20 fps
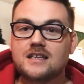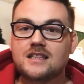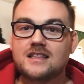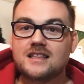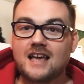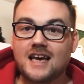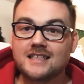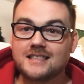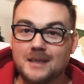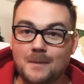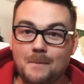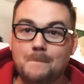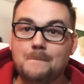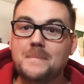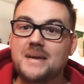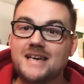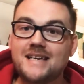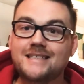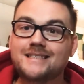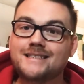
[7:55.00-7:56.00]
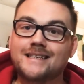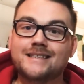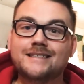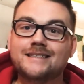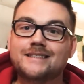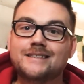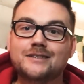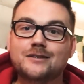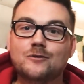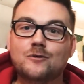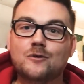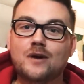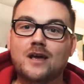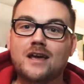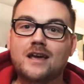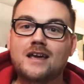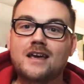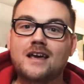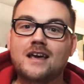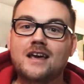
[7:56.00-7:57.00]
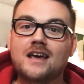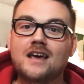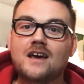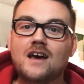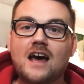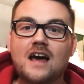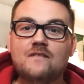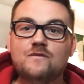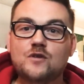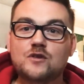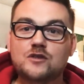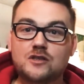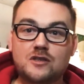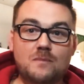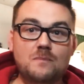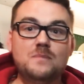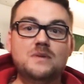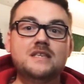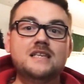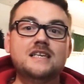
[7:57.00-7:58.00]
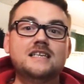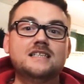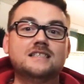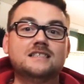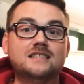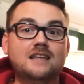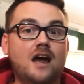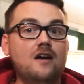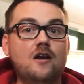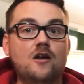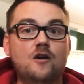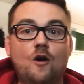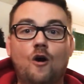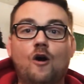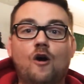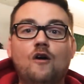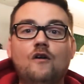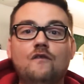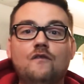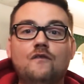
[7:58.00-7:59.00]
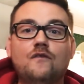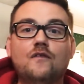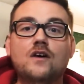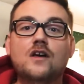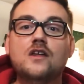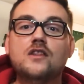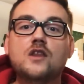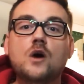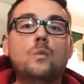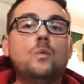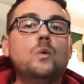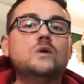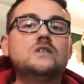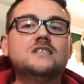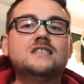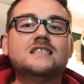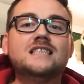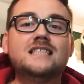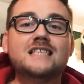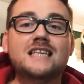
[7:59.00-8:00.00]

That's amazing, okay? And for somebody starting off that wants to